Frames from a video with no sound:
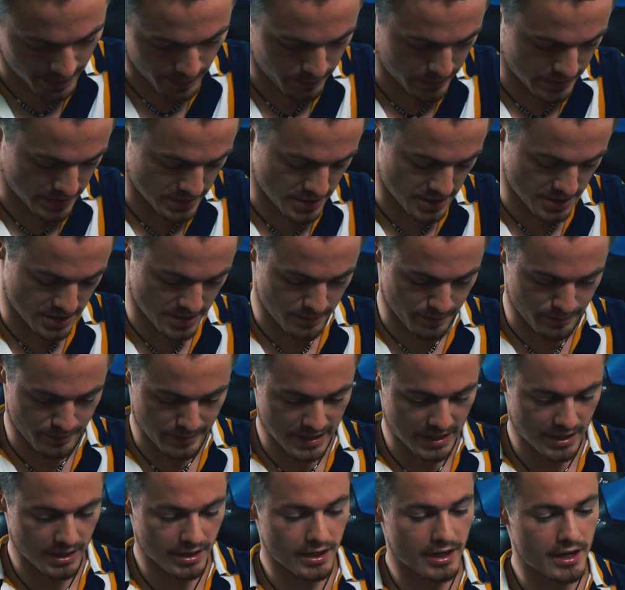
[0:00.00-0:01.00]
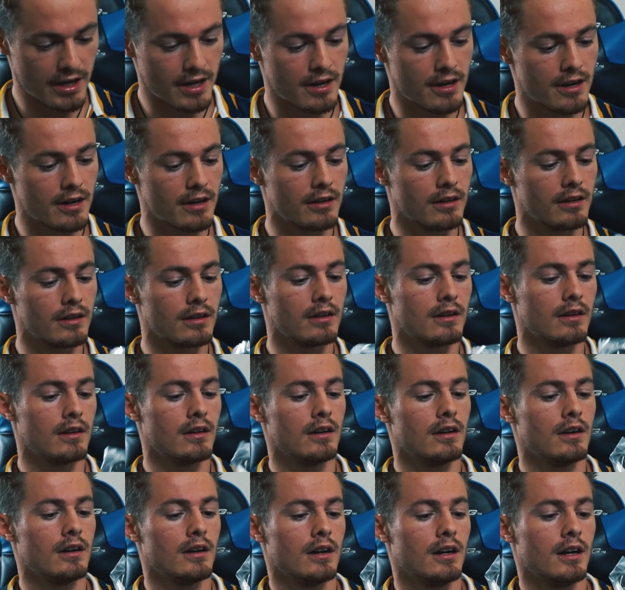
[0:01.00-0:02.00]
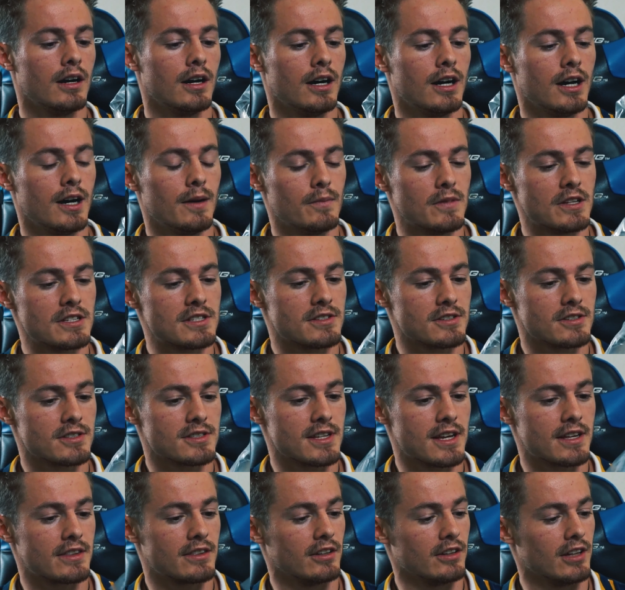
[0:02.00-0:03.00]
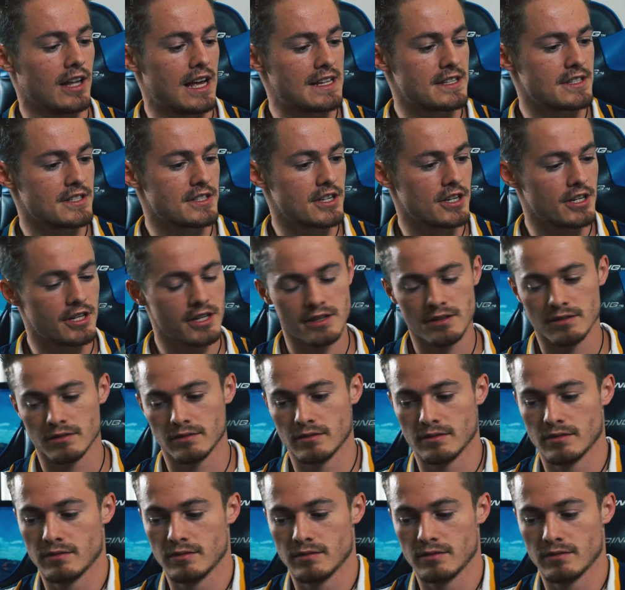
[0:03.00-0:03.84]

up in just a minute here. This looks like the lens hood.